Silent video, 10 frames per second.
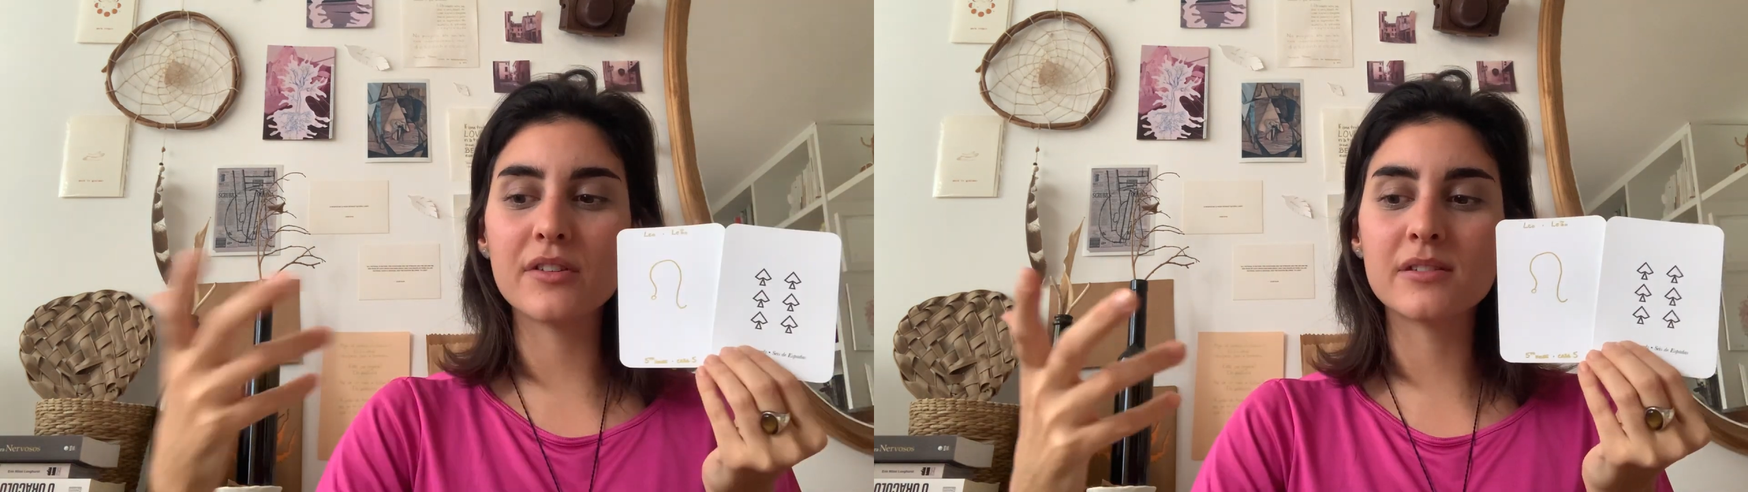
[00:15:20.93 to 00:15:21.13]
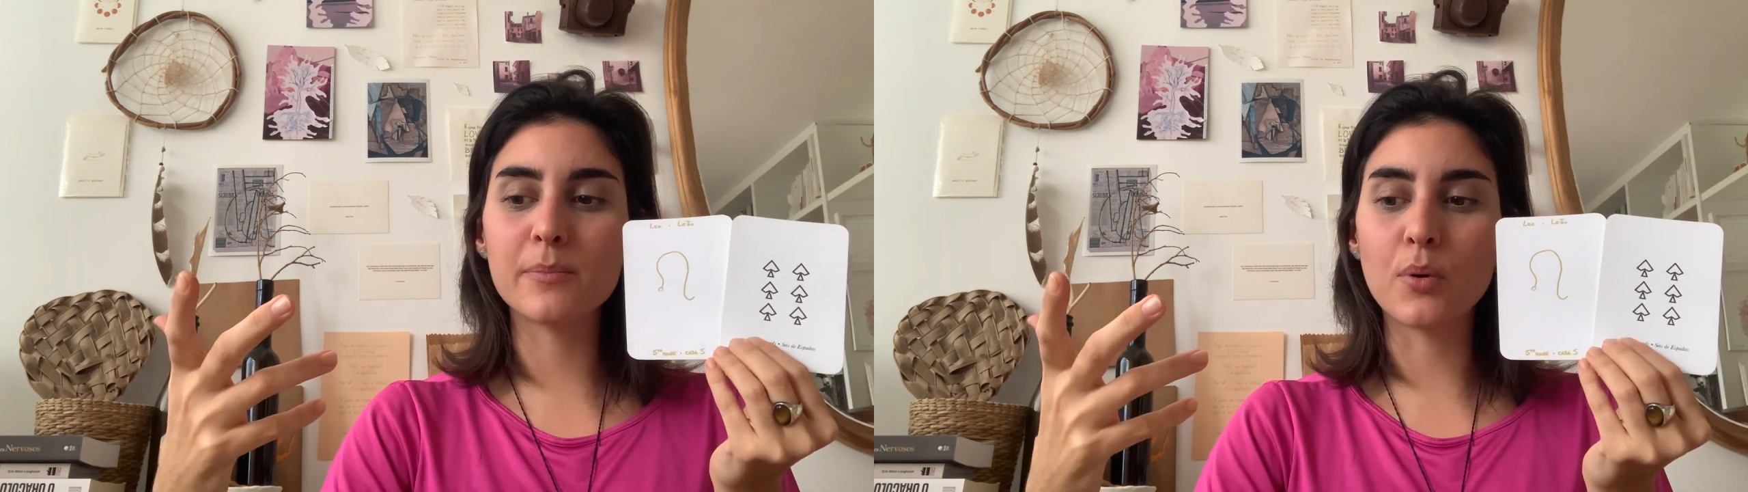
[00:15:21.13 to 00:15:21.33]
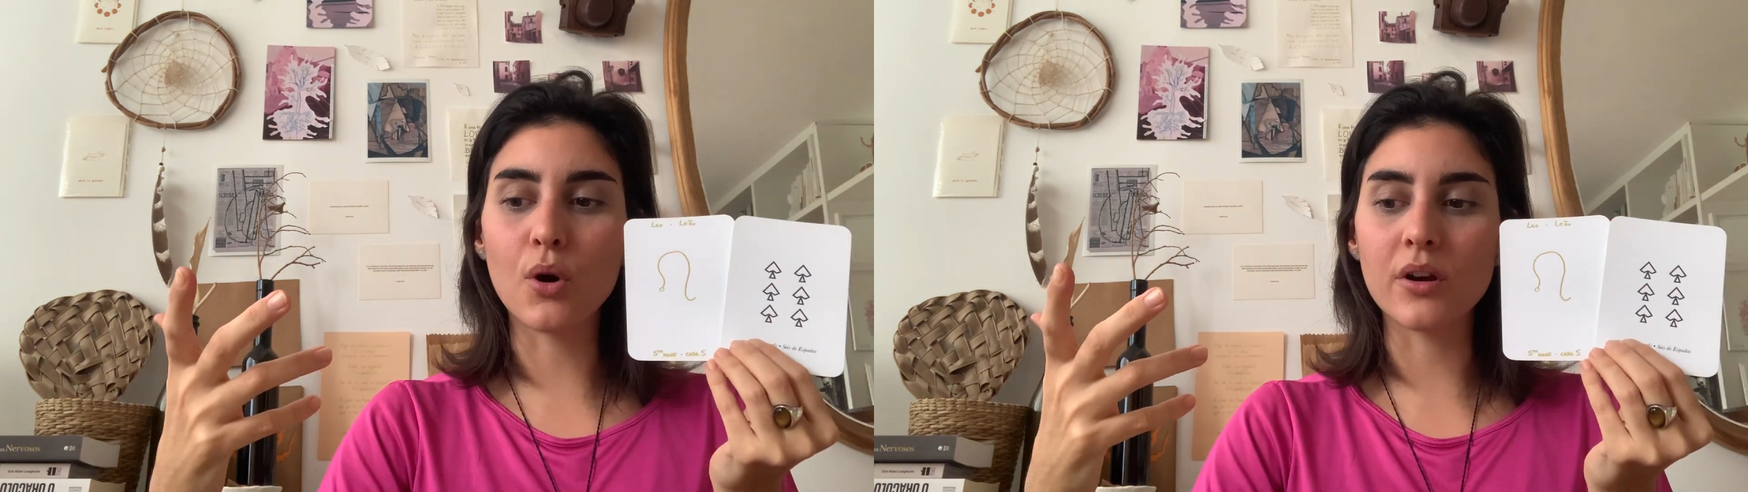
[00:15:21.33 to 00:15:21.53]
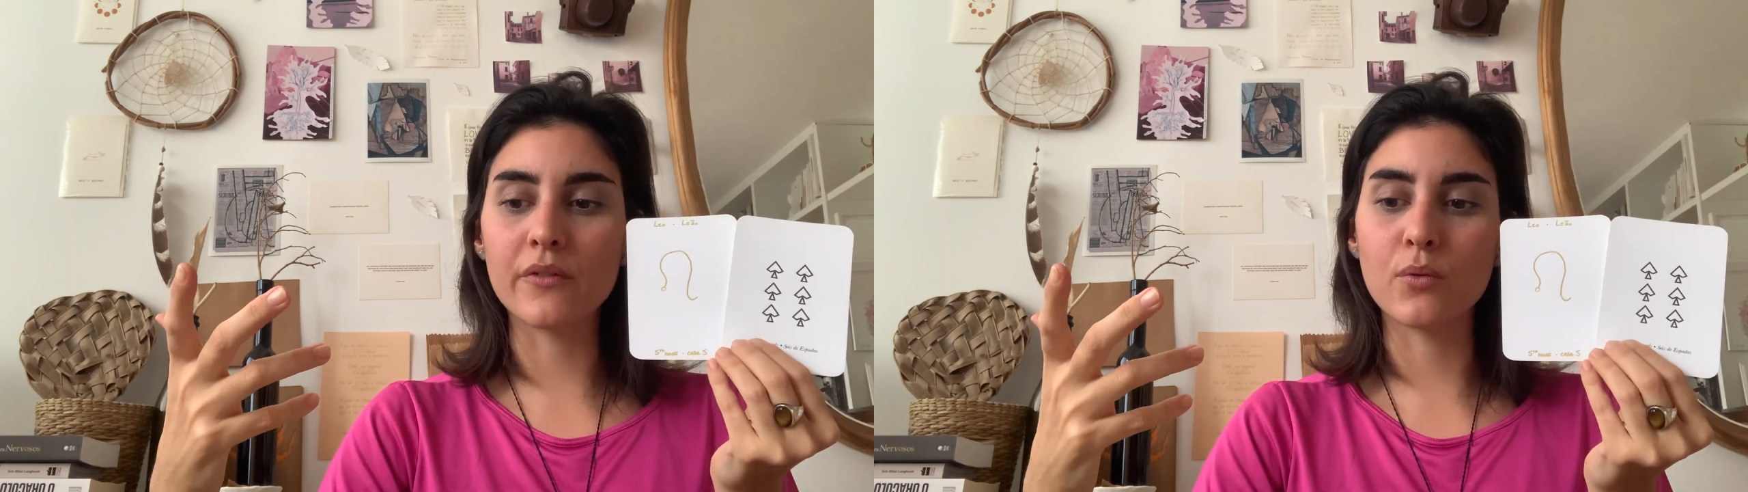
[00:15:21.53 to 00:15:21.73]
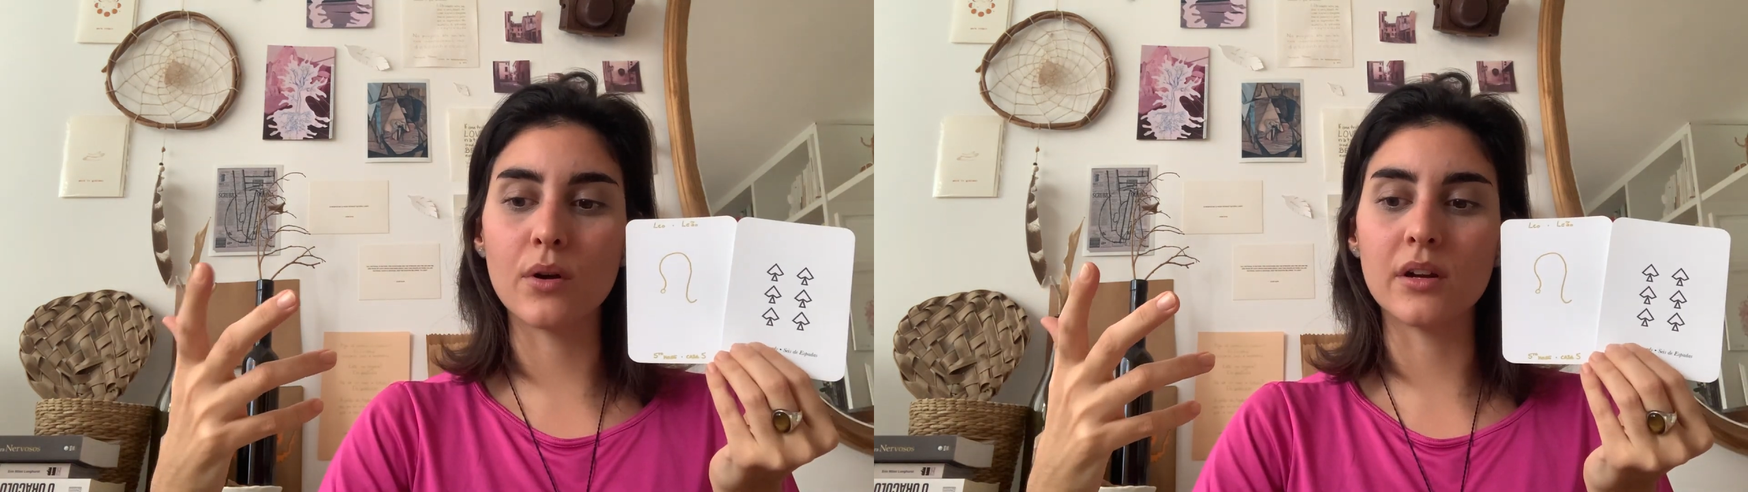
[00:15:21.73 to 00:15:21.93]
support
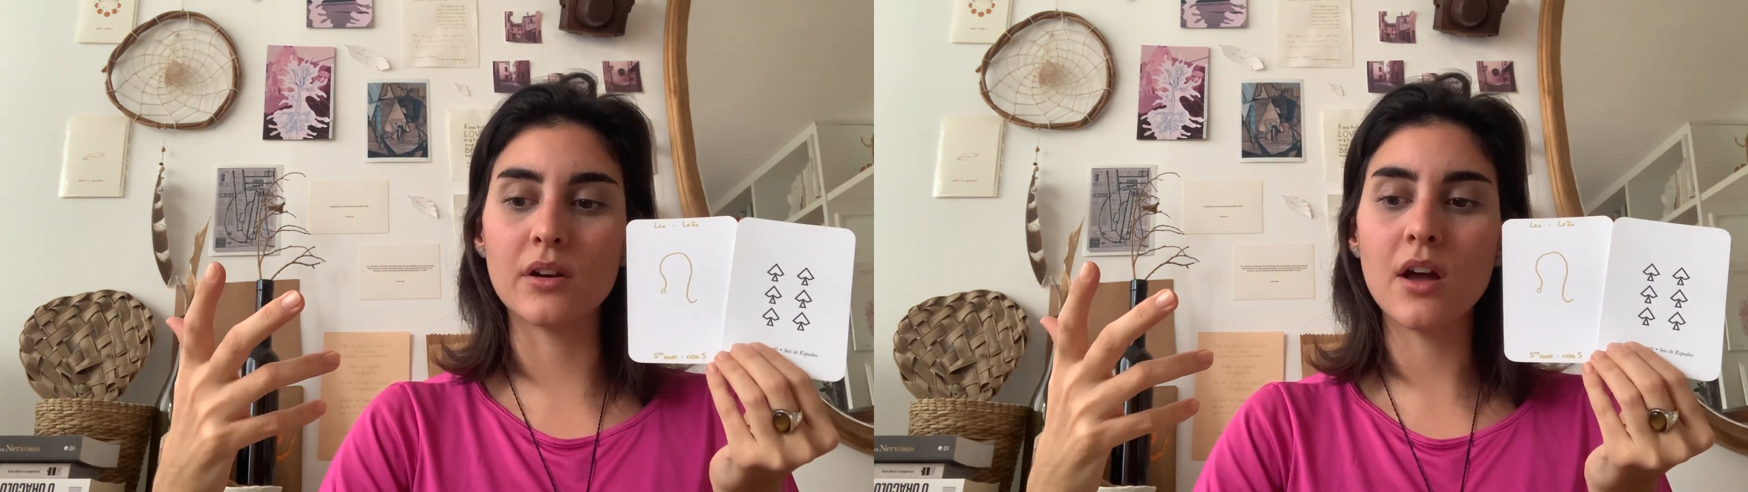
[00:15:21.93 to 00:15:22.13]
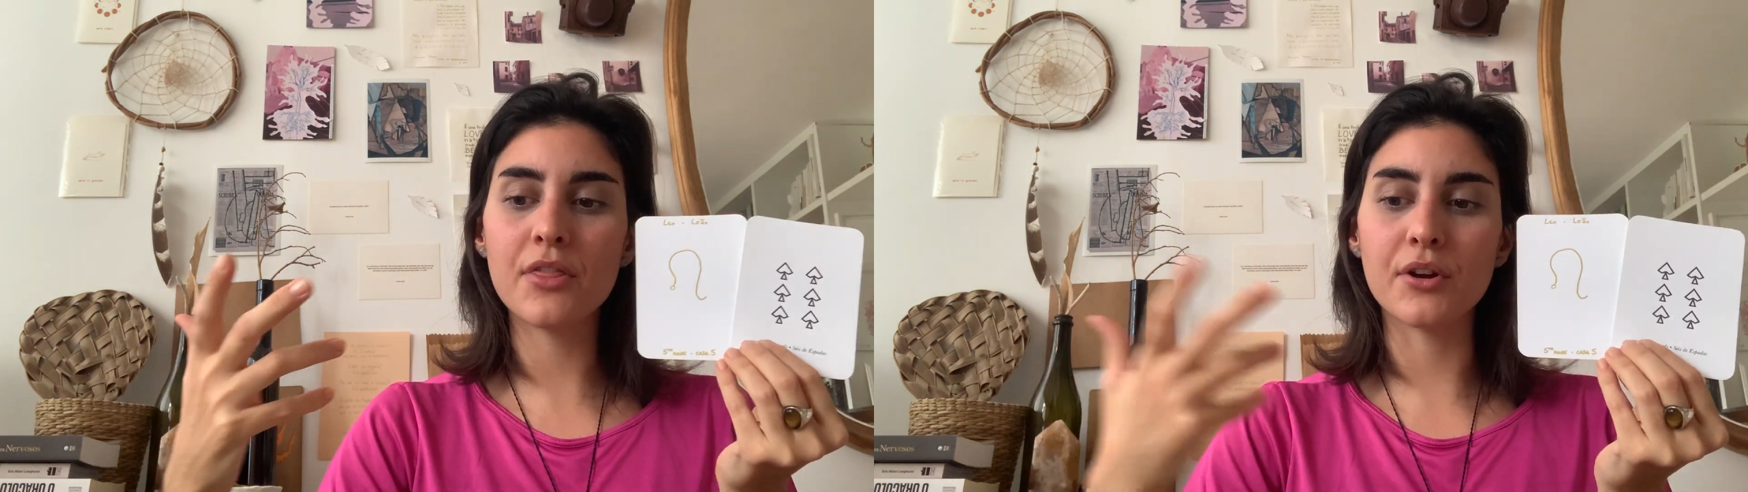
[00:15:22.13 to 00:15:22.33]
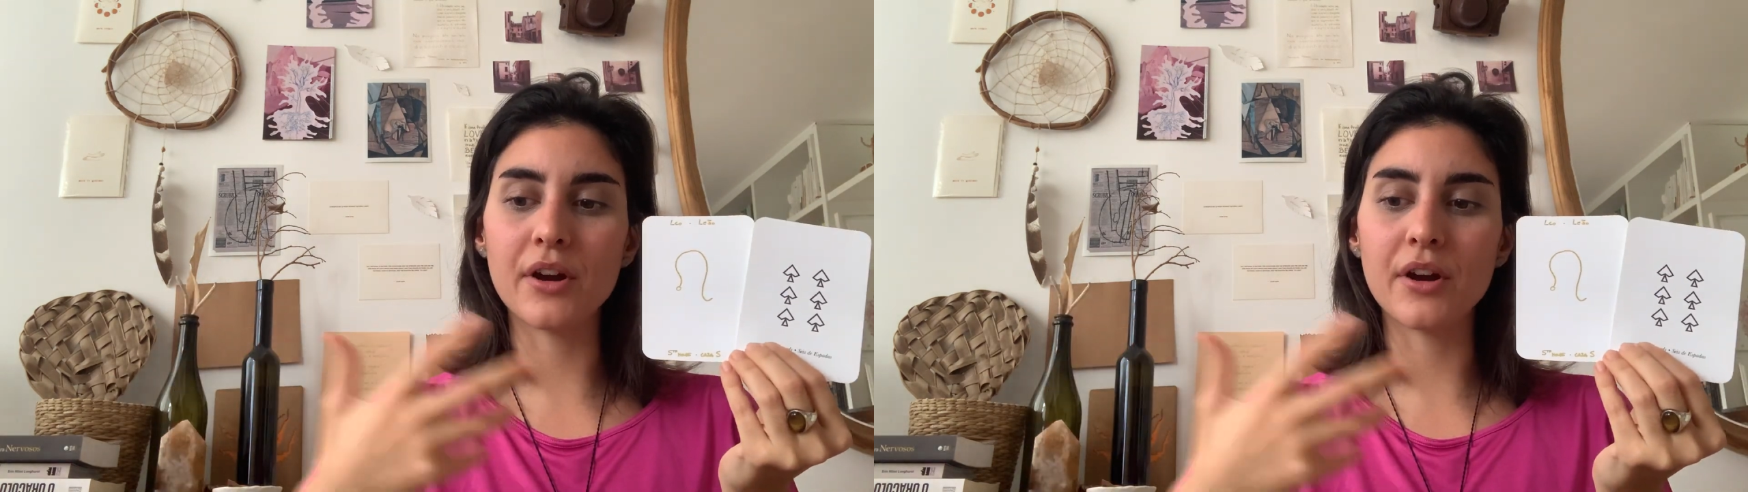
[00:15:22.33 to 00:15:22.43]
of one another